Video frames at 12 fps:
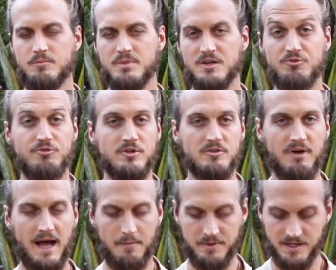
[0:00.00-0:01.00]
being full of
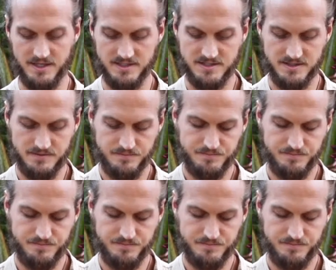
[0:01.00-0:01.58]
happiness?